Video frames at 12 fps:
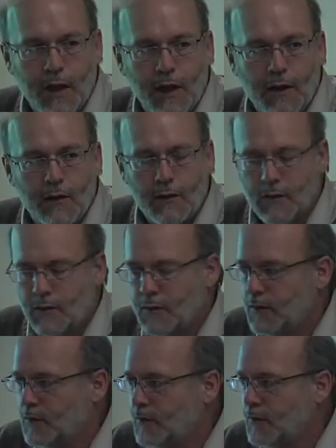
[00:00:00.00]

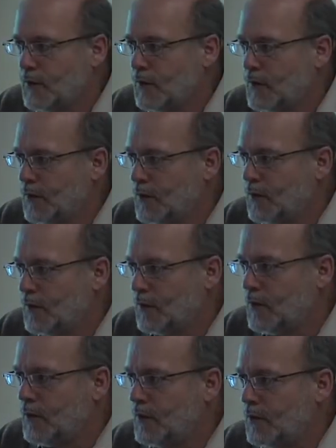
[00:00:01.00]
But I think people just
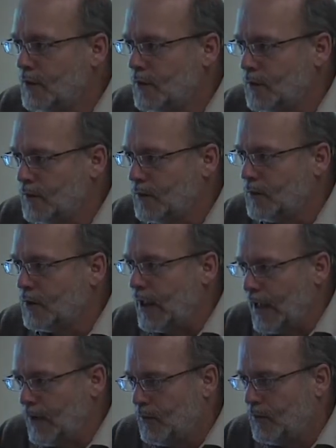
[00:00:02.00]
don't know about it.
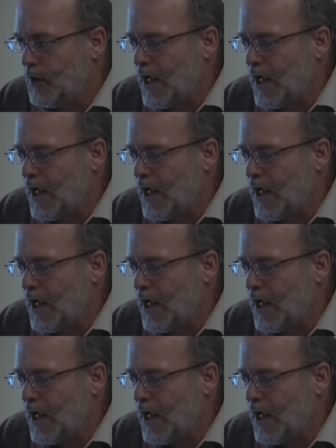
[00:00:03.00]
Yeah.